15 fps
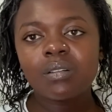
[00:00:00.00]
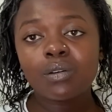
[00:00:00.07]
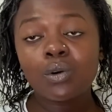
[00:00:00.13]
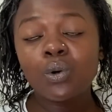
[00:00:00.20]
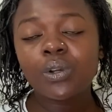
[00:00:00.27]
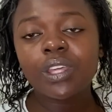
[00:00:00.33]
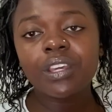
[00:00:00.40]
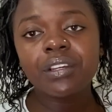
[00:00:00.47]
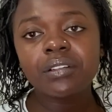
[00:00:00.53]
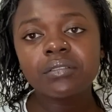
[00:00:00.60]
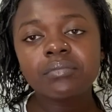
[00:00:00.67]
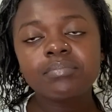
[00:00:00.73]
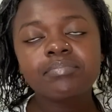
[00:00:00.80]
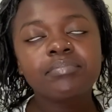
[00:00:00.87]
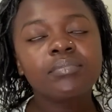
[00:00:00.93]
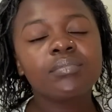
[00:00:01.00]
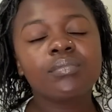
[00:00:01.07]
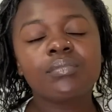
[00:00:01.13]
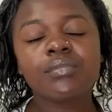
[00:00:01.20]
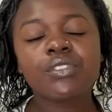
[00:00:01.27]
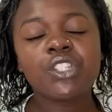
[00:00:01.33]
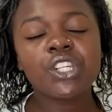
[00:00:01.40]
cooking
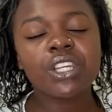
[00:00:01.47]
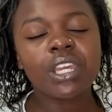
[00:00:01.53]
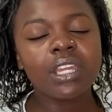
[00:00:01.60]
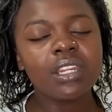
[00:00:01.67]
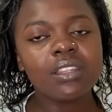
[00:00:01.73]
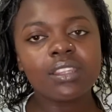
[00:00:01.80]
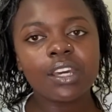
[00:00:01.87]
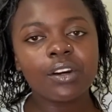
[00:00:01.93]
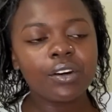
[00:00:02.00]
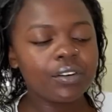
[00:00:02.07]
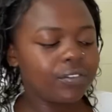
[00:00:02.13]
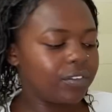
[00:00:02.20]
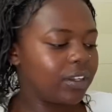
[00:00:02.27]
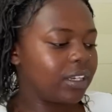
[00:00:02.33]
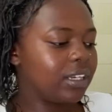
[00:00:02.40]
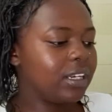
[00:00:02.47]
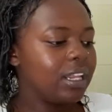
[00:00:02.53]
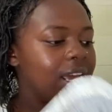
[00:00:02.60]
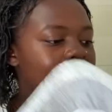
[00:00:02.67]
chicken in the oven.